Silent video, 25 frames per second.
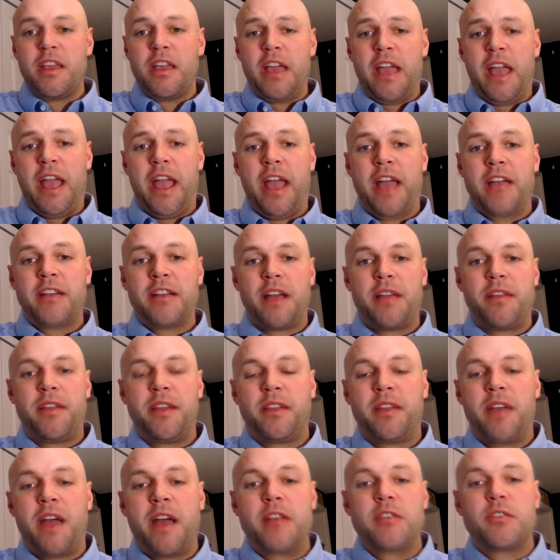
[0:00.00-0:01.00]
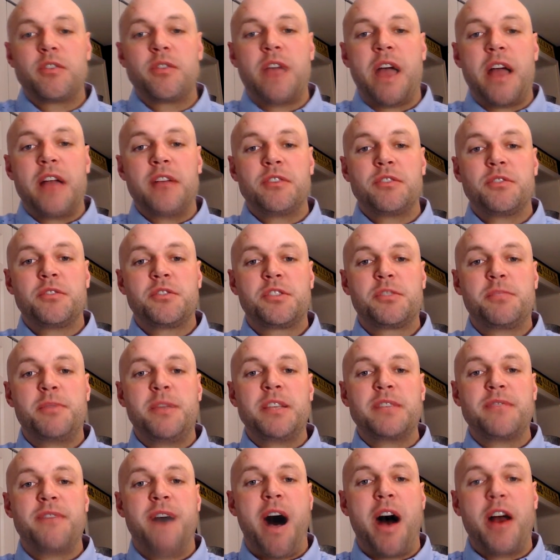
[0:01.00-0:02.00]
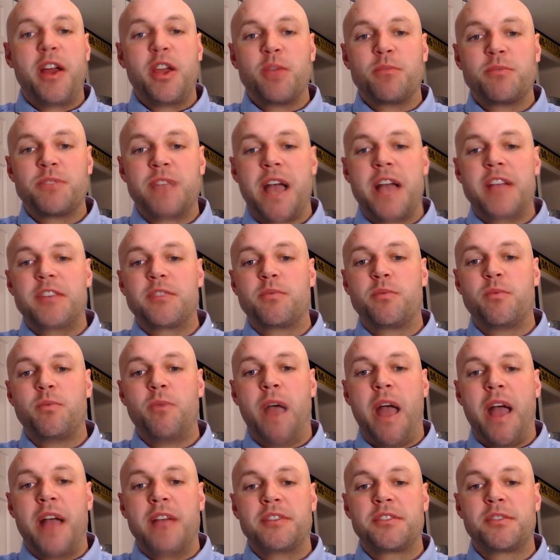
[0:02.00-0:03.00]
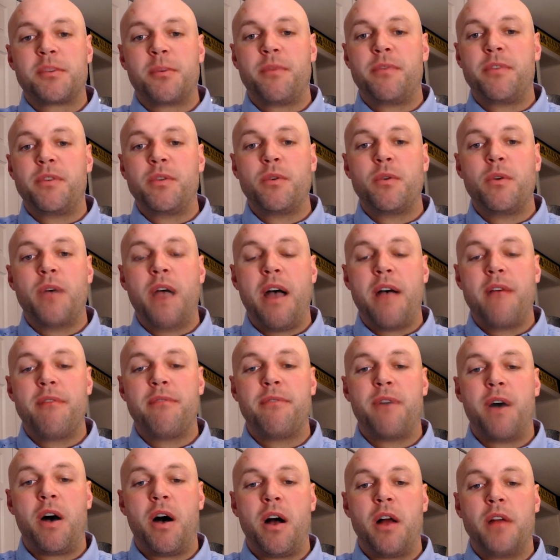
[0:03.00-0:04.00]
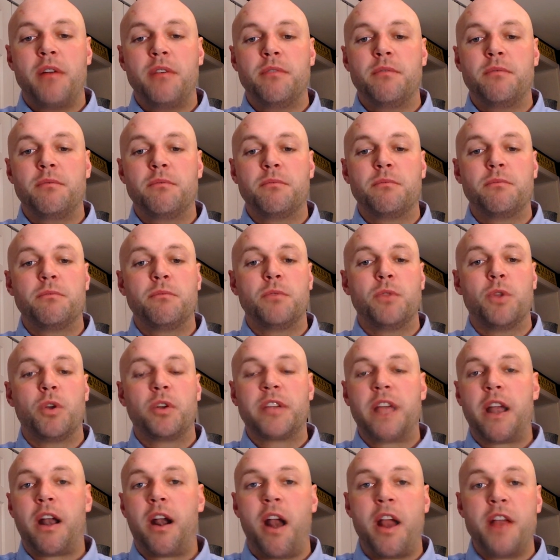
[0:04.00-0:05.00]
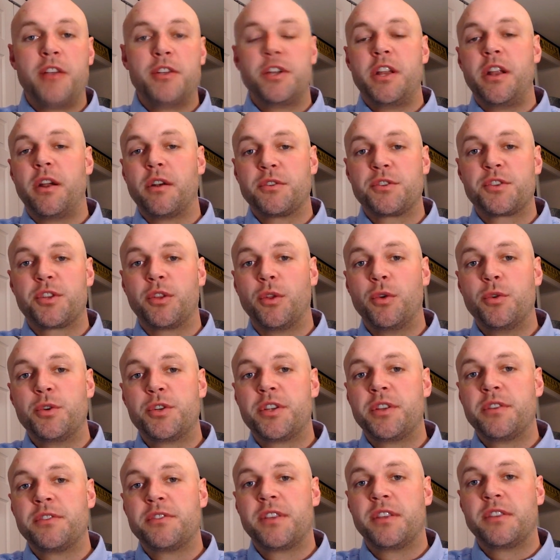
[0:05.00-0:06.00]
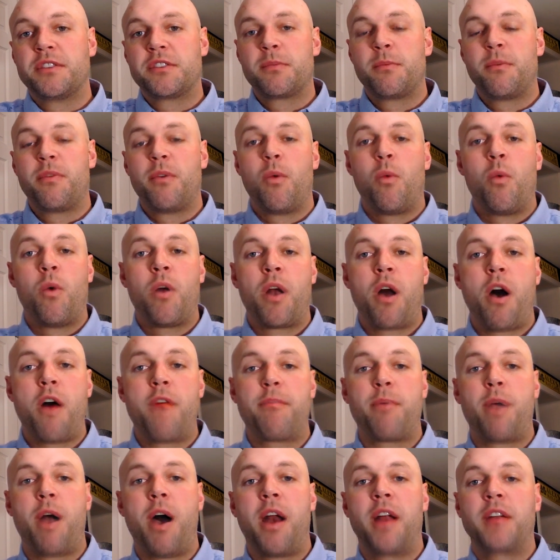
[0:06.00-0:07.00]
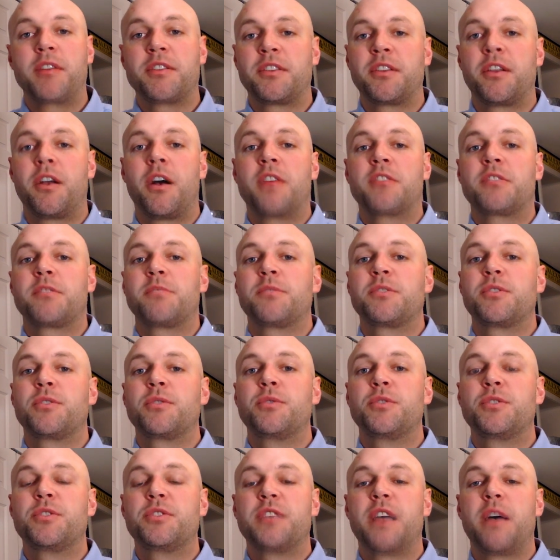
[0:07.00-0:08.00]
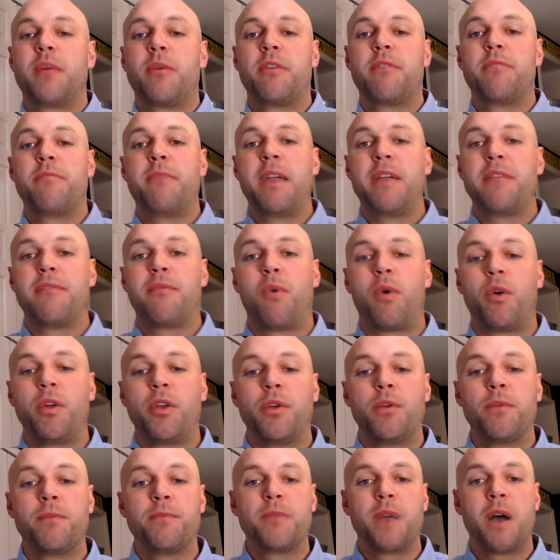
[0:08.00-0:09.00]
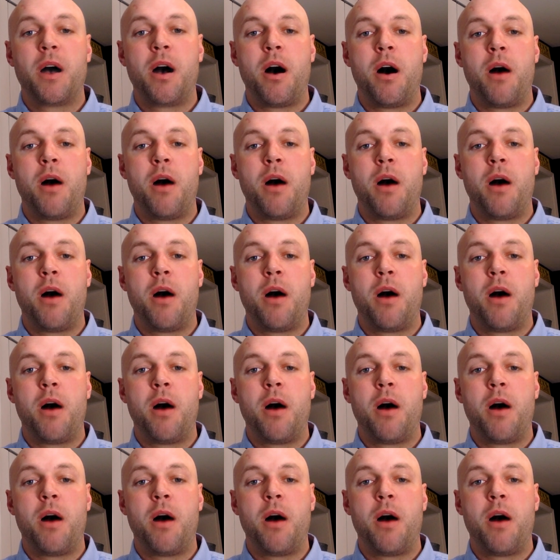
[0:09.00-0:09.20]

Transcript: And I think that speaks volumes as some of you have looked at our engineered solutions and some of the one-off products and custom solutions that we've made for you.